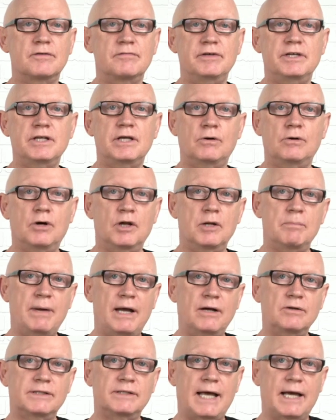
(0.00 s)
video all
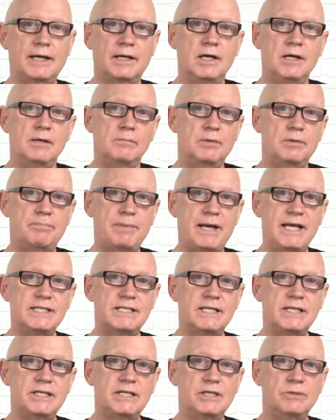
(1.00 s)
about that. But
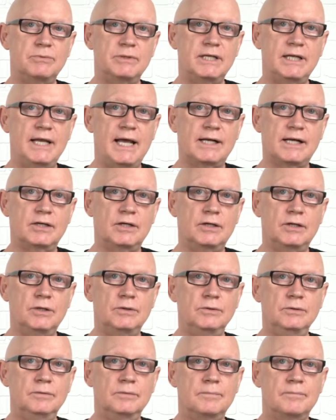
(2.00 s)
basically you would let
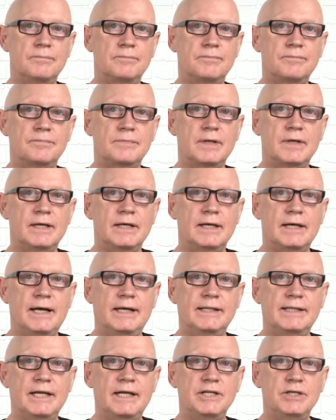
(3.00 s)
go,
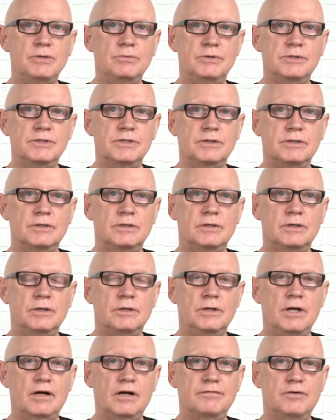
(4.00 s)
and then you would
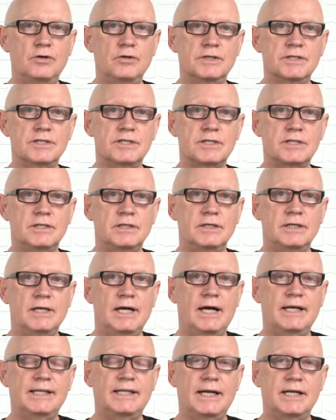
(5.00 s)
lock focus,
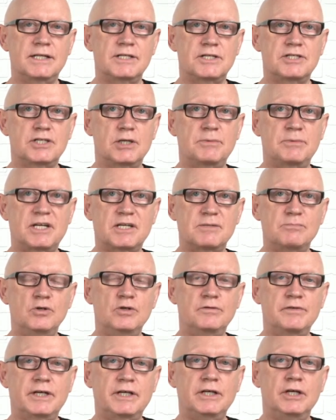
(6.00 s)
and then as the subject's
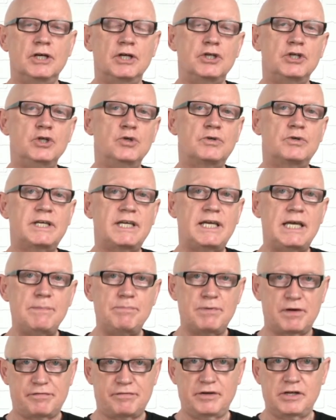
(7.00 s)
moving, you keep
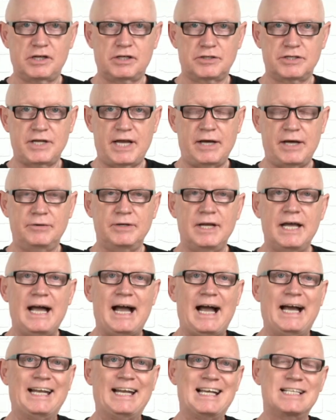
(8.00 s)
your finger down,
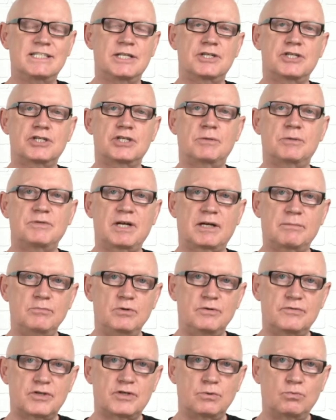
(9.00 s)
and as the subject
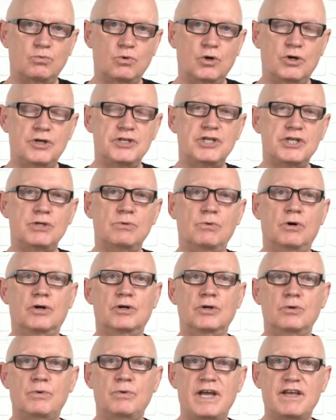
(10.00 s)
moves towards you or
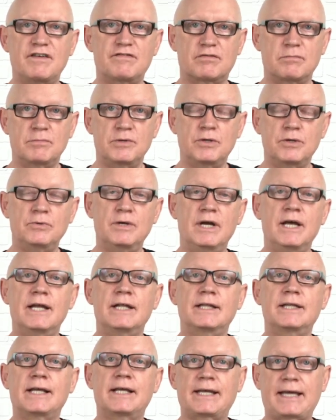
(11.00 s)
away from you,
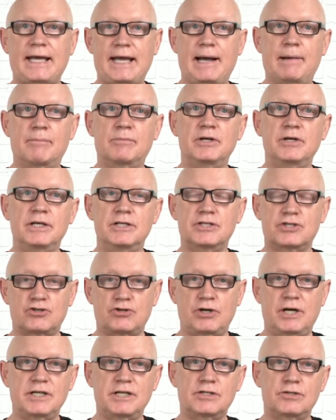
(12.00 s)
the camera is
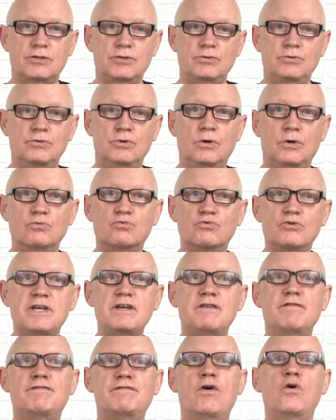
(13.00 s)
trying to
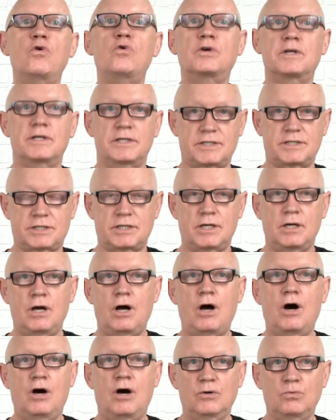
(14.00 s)
refocus
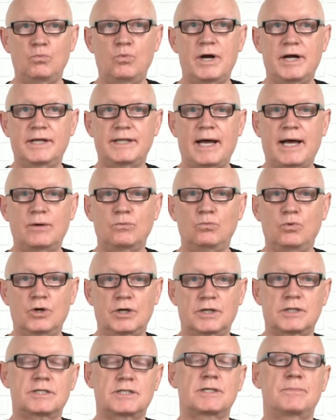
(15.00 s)
on where that
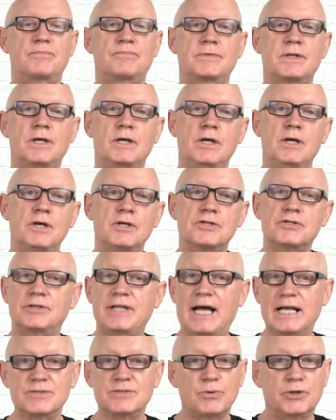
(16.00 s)
works. So
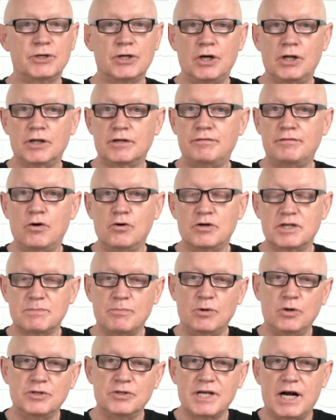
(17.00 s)
that's what all the focus
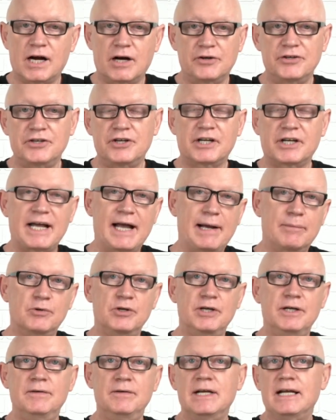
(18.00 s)
modes are on your
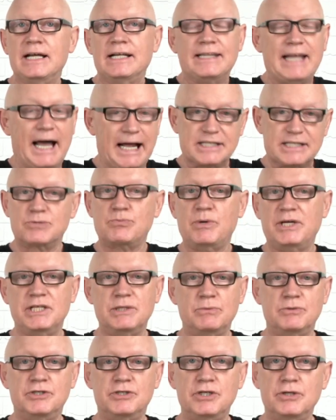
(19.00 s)
camera. That's when you
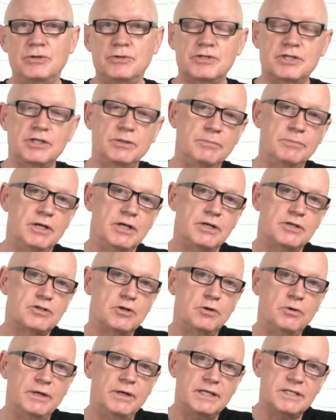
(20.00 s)
would use them.
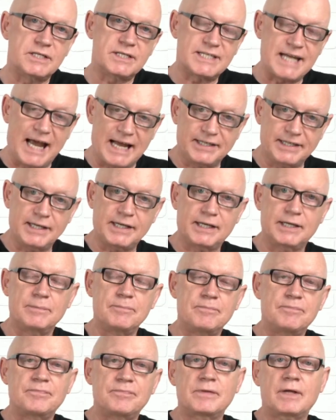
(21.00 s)
So static
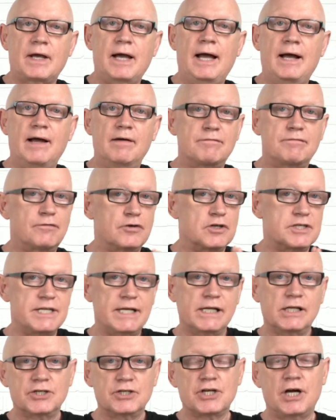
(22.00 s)
for
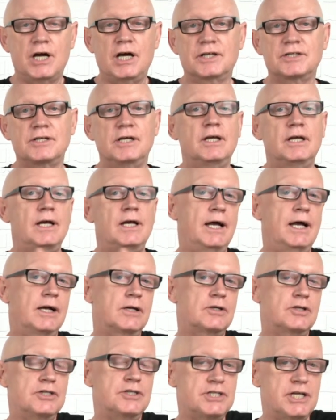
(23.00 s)
single shot,
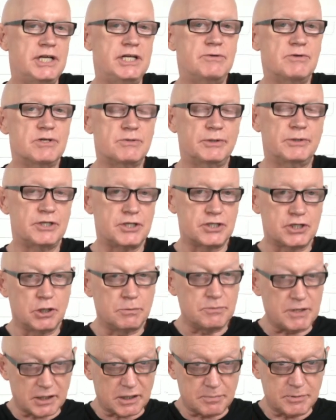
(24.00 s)
continuous where the
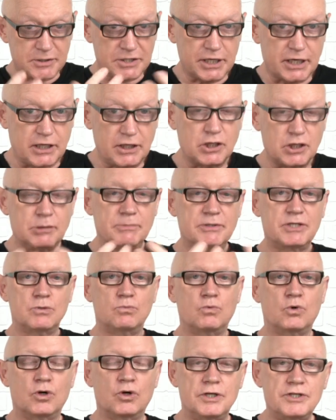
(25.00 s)
subject, particularly coming
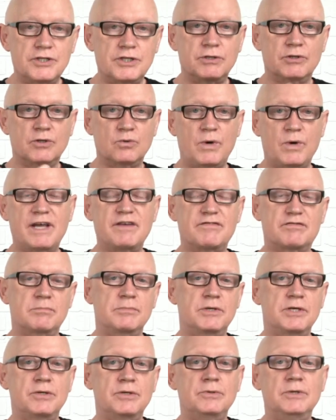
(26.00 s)
towards you and away from
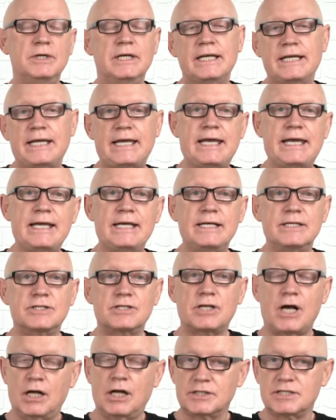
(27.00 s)
you, is
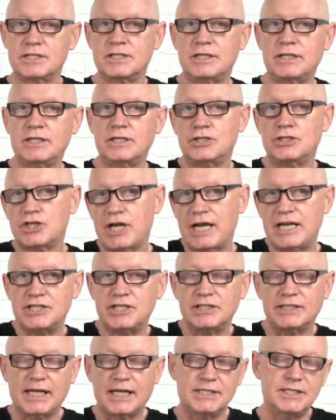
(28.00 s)
constantly
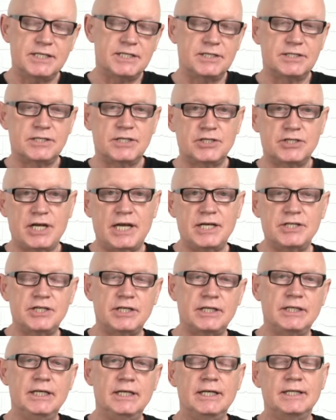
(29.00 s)
changing, that distance is
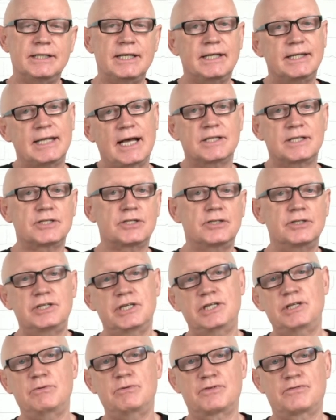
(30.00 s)
changing, then that's
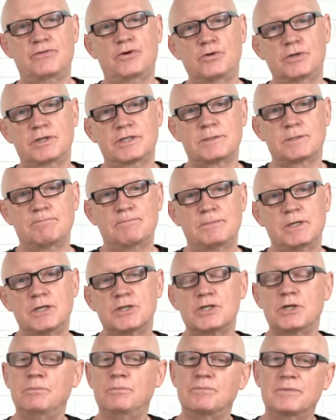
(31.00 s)
continuous focus.
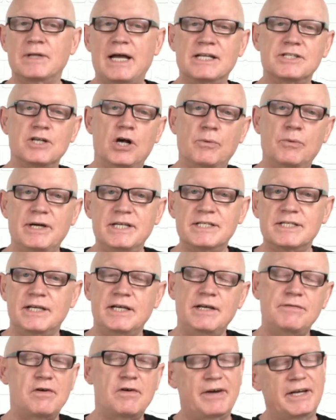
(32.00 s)
So as always,
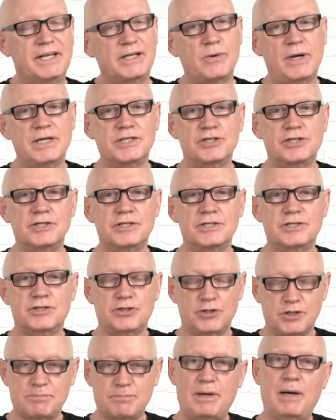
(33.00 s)
if you have any questions,
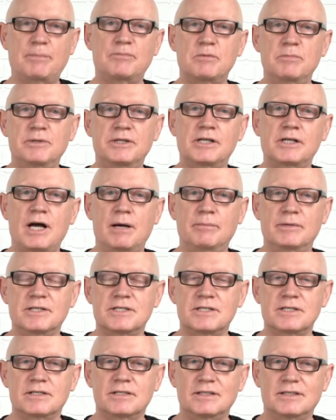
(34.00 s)
just pop them in the
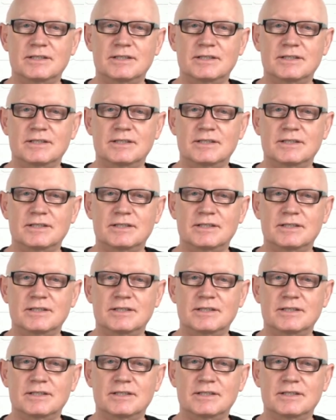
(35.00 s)
comments.